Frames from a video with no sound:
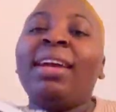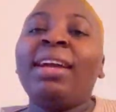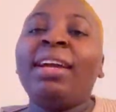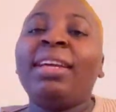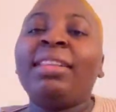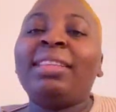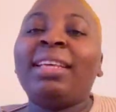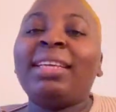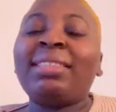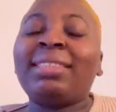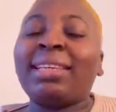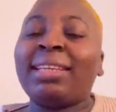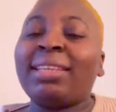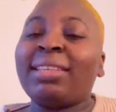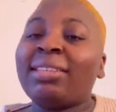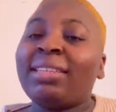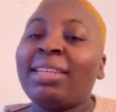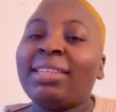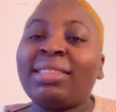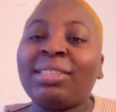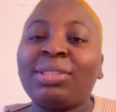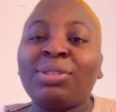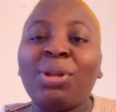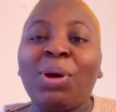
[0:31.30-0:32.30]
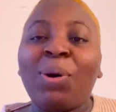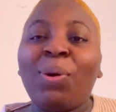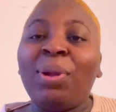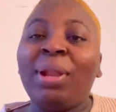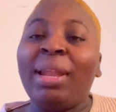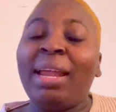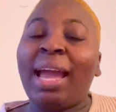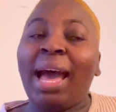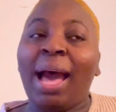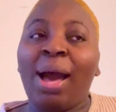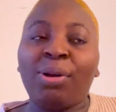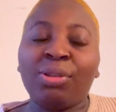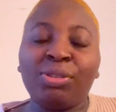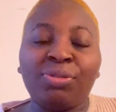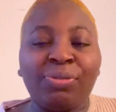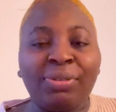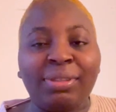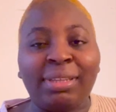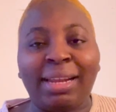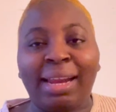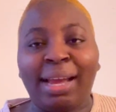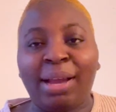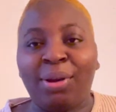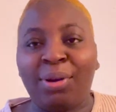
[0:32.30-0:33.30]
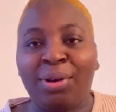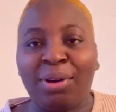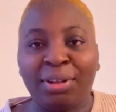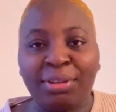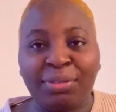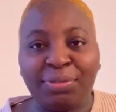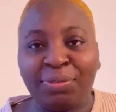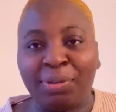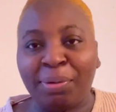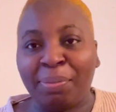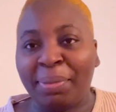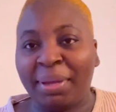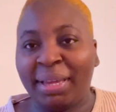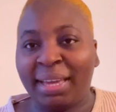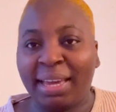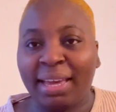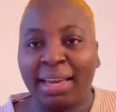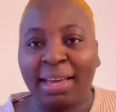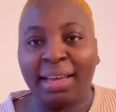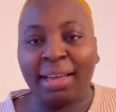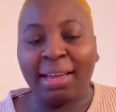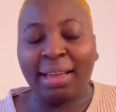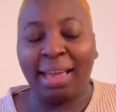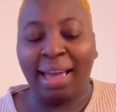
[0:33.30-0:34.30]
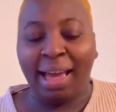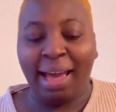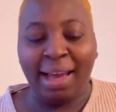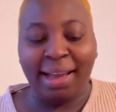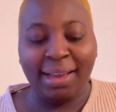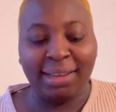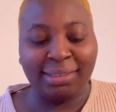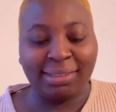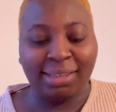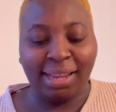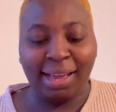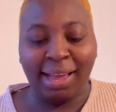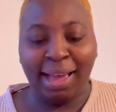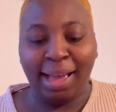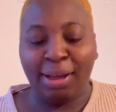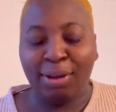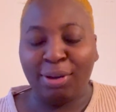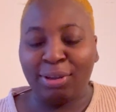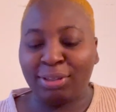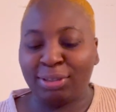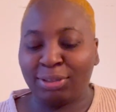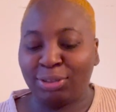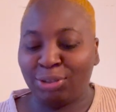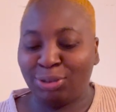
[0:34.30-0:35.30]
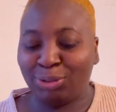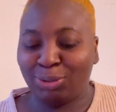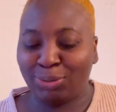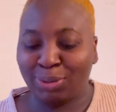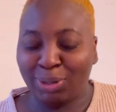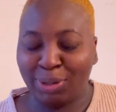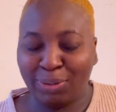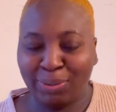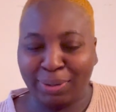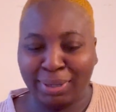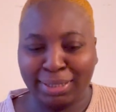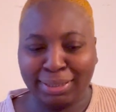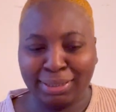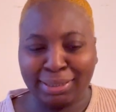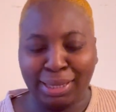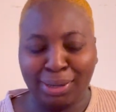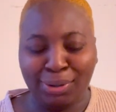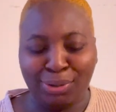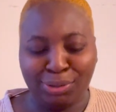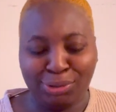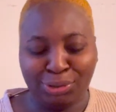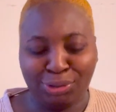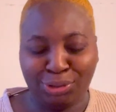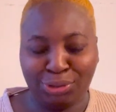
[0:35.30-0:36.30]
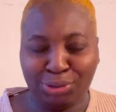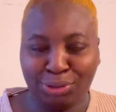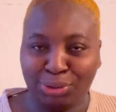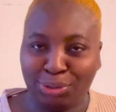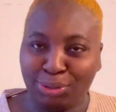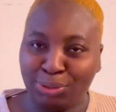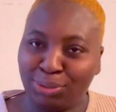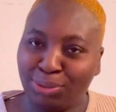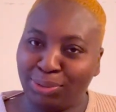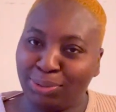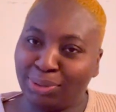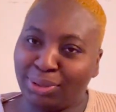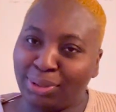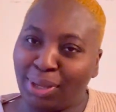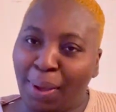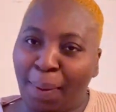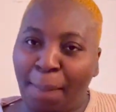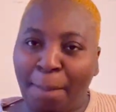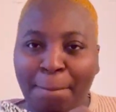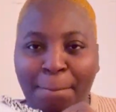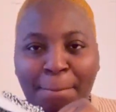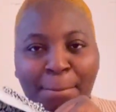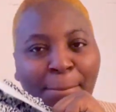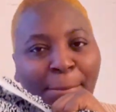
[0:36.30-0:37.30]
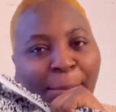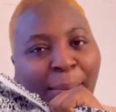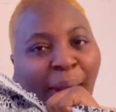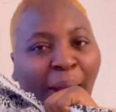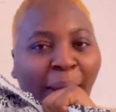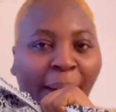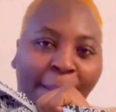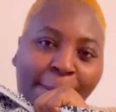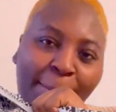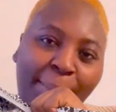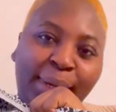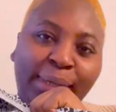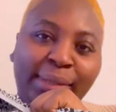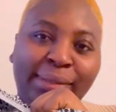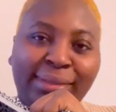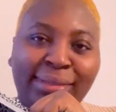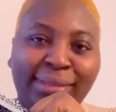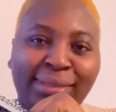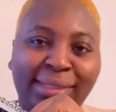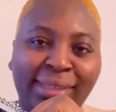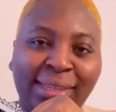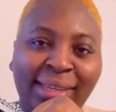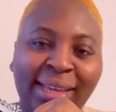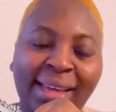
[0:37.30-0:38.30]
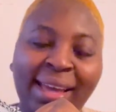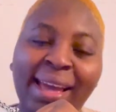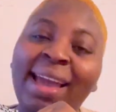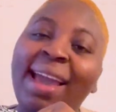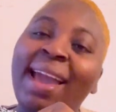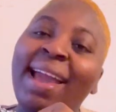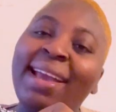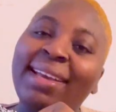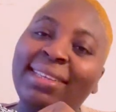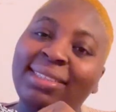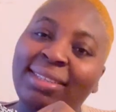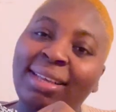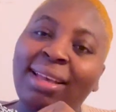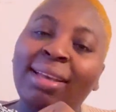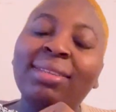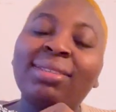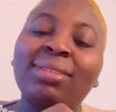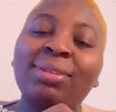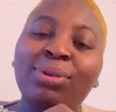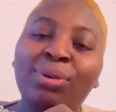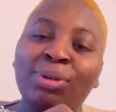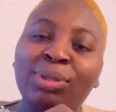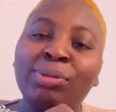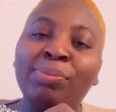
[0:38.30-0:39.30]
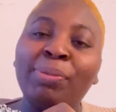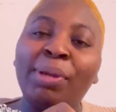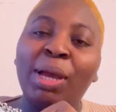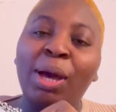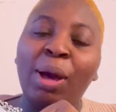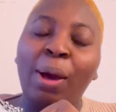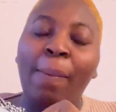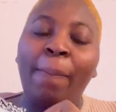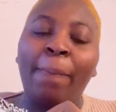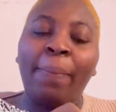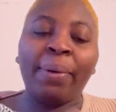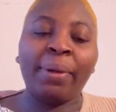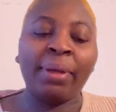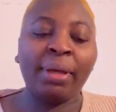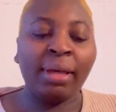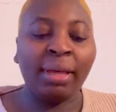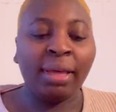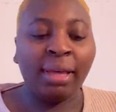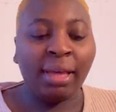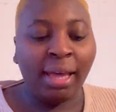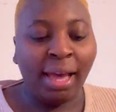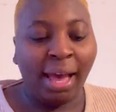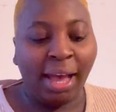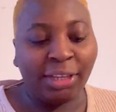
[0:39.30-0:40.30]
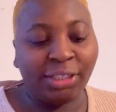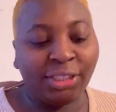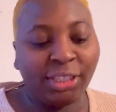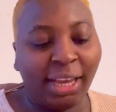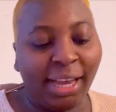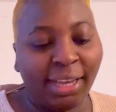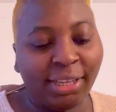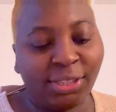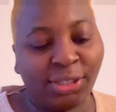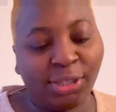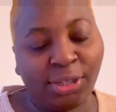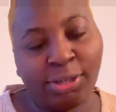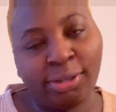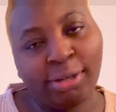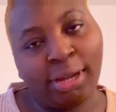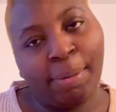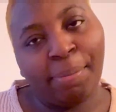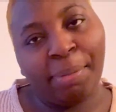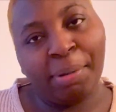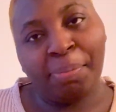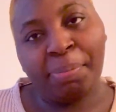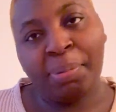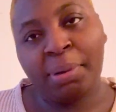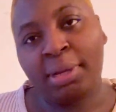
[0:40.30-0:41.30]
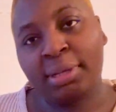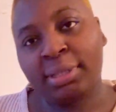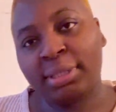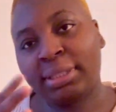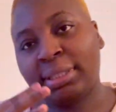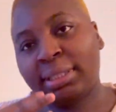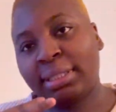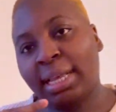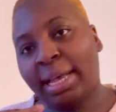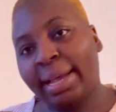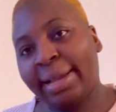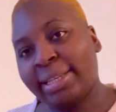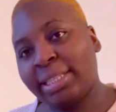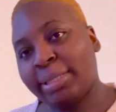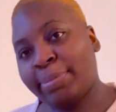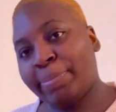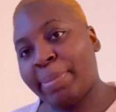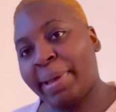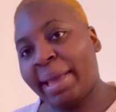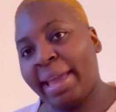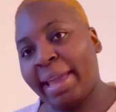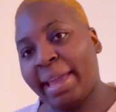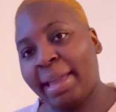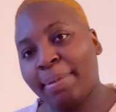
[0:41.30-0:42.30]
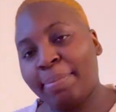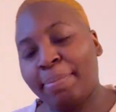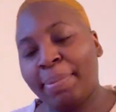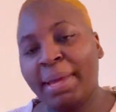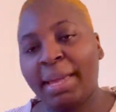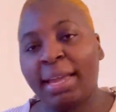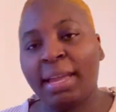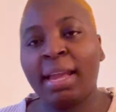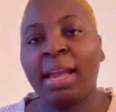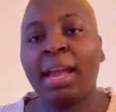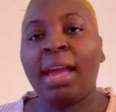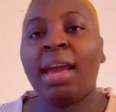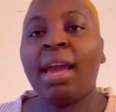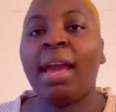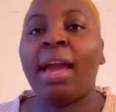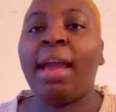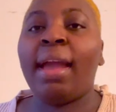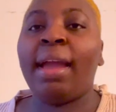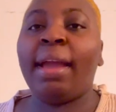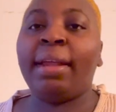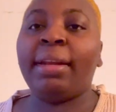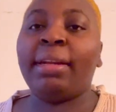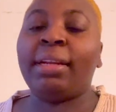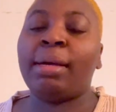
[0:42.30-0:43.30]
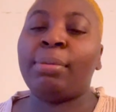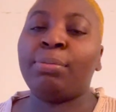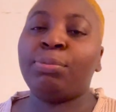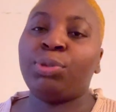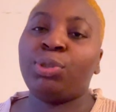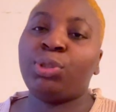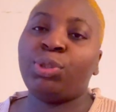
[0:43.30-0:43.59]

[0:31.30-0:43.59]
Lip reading: this. This is not only outfit that I got from here, guys. Like, I got jewelry, I got shoes. Come on, ASOS hooked me up. As you guys know, I'm a plus size baby, and I'm